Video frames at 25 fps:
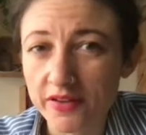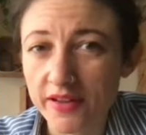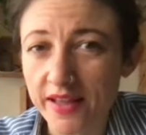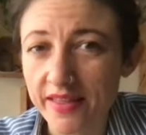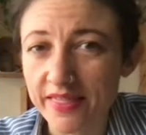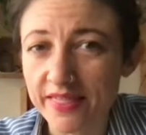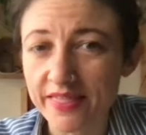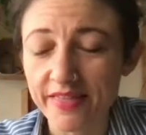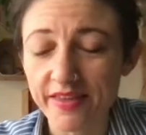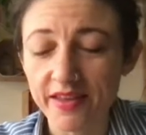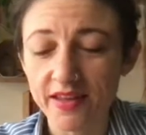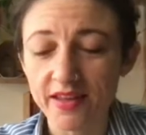I
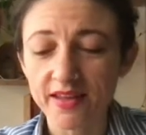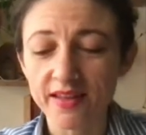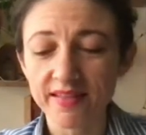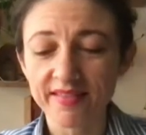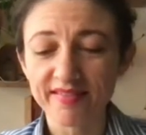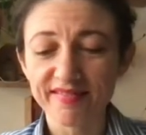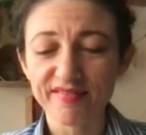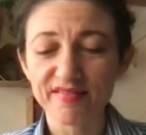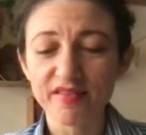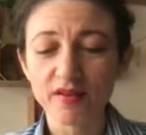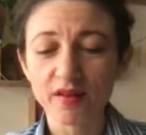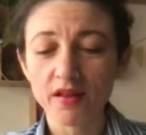think
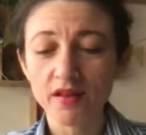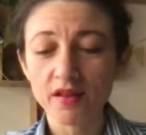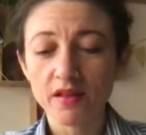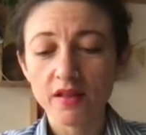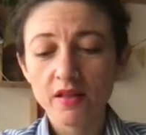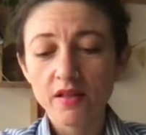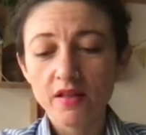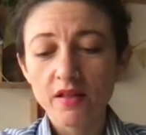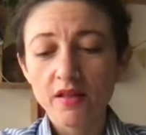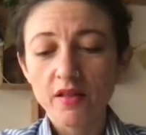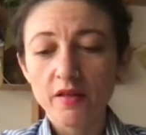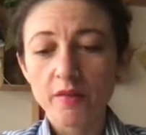it's the
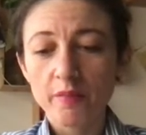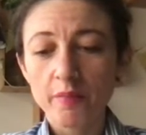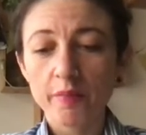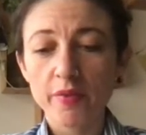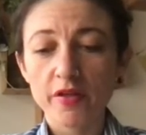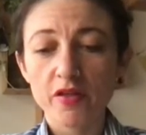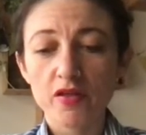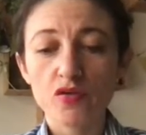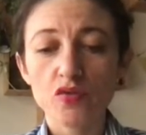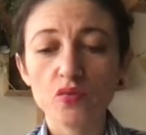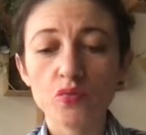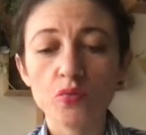
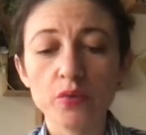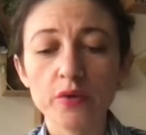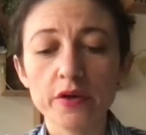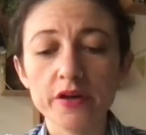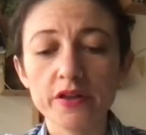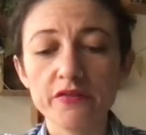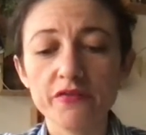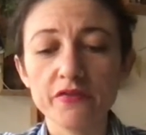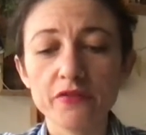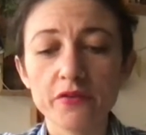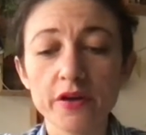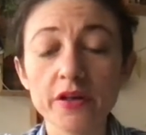best word
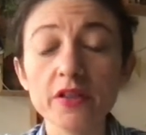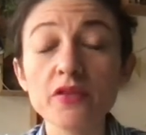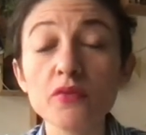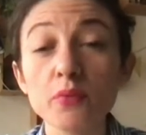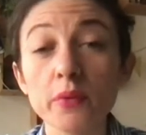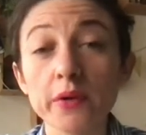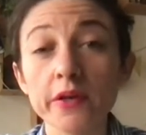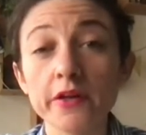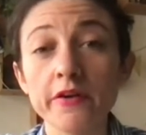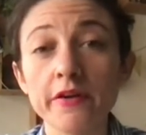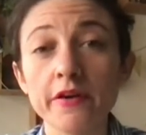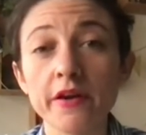for it
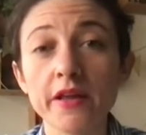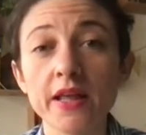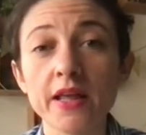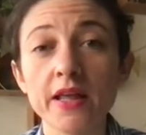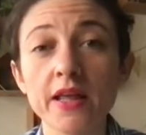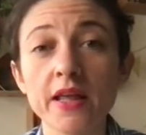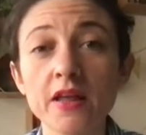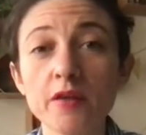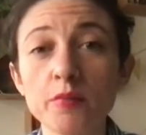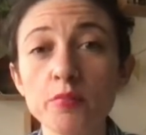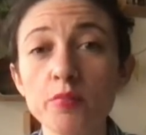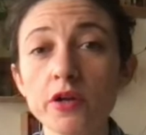when you're
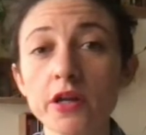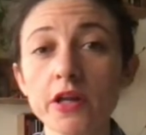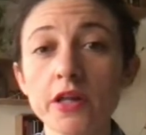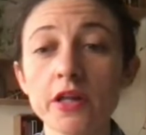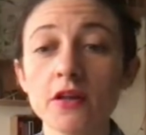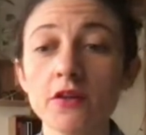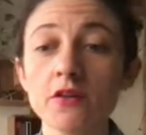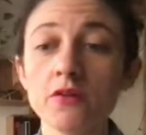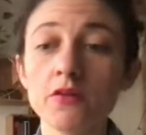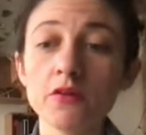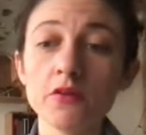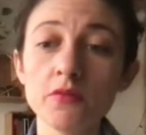cabling.
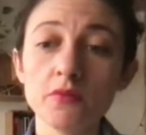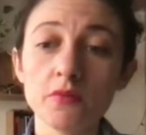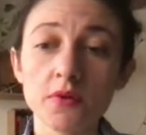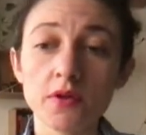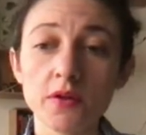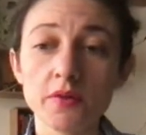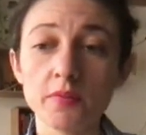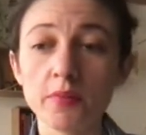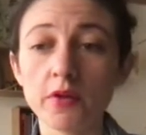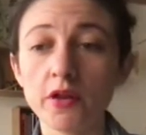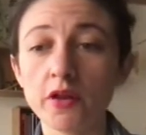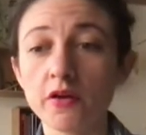No, you want
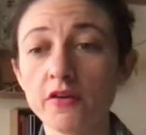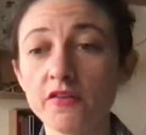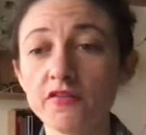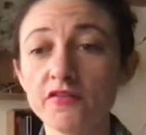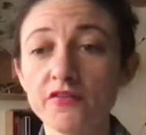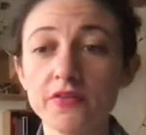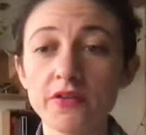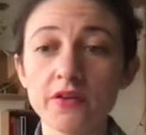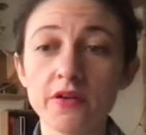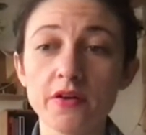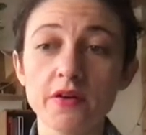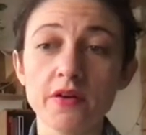a bit of
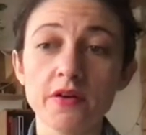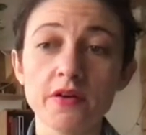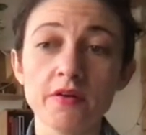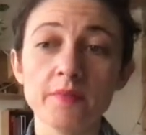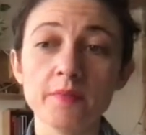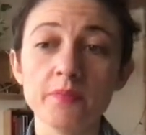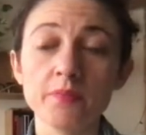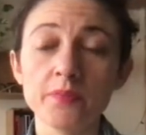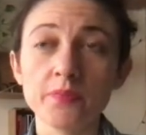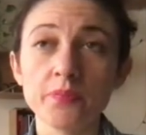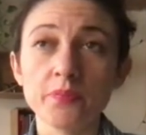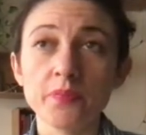
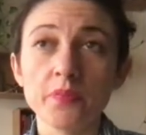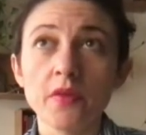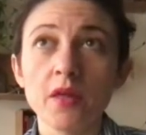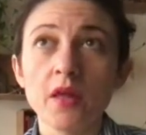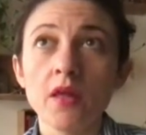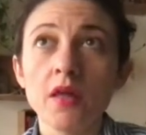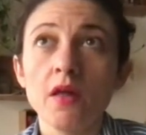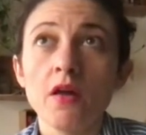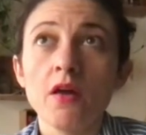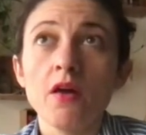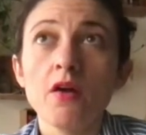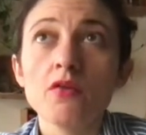
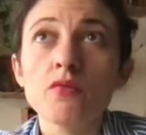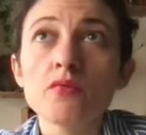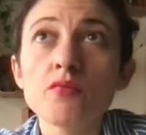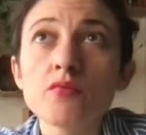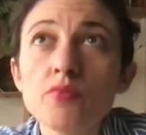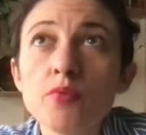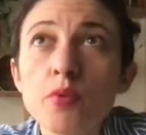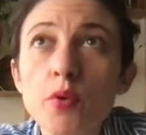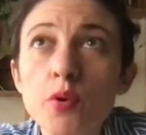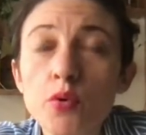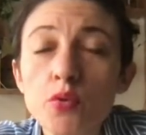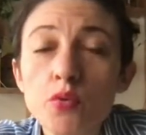
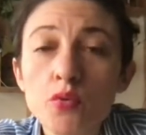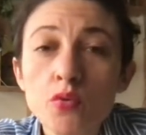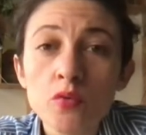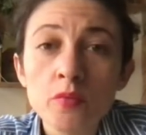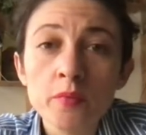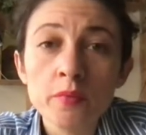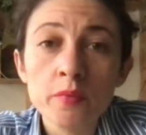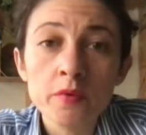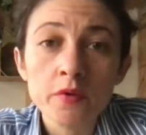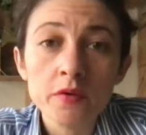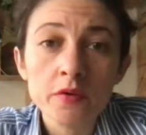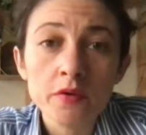
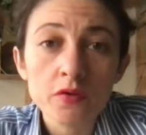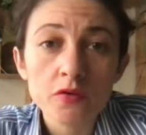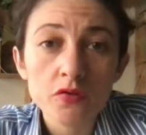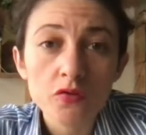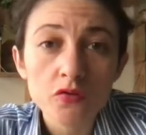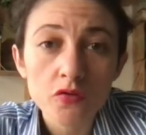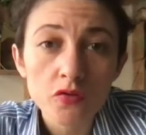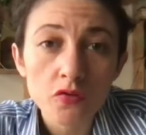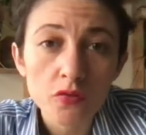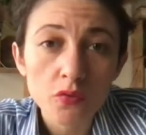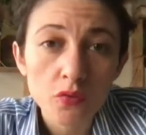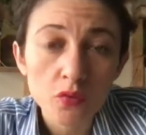room
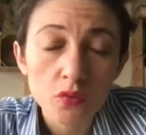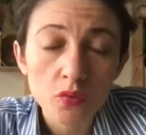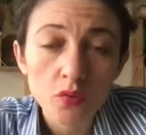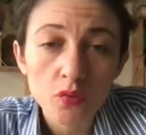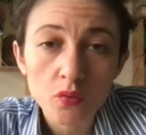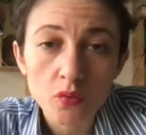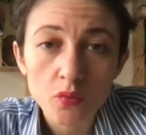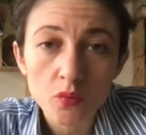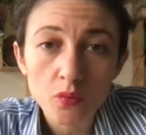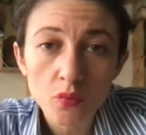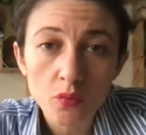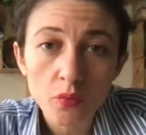to
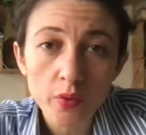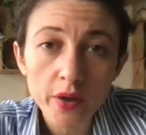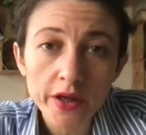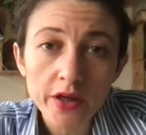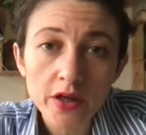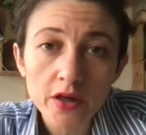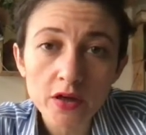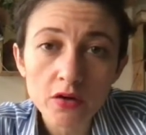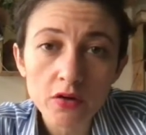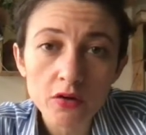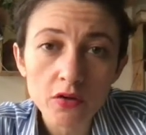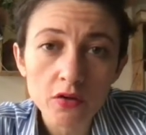
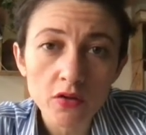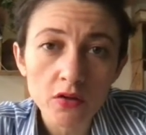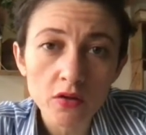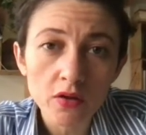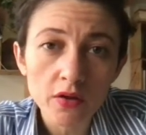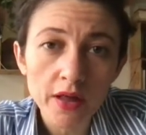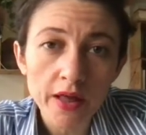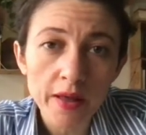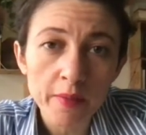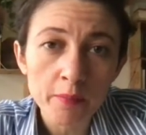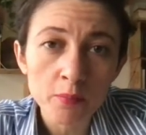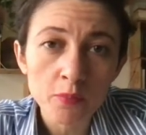wiggle
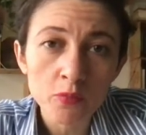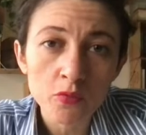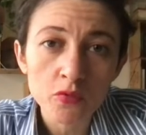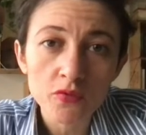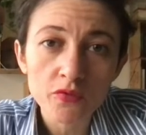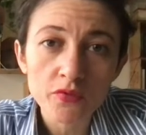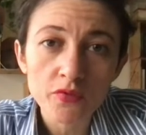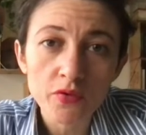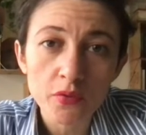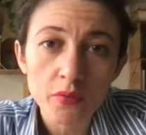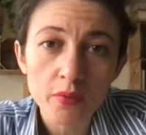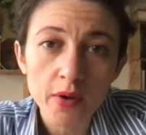and
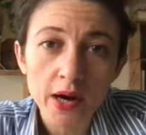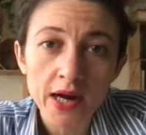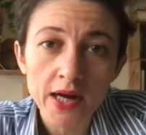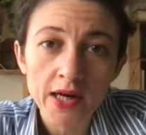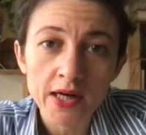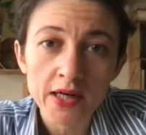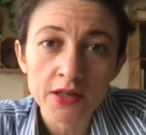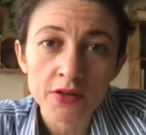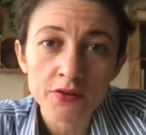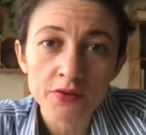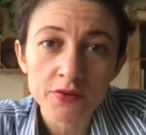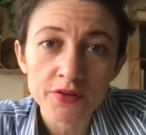move
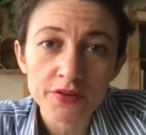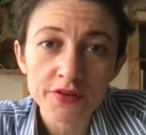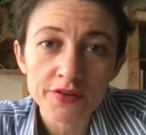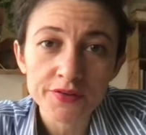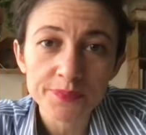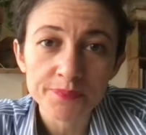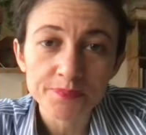around.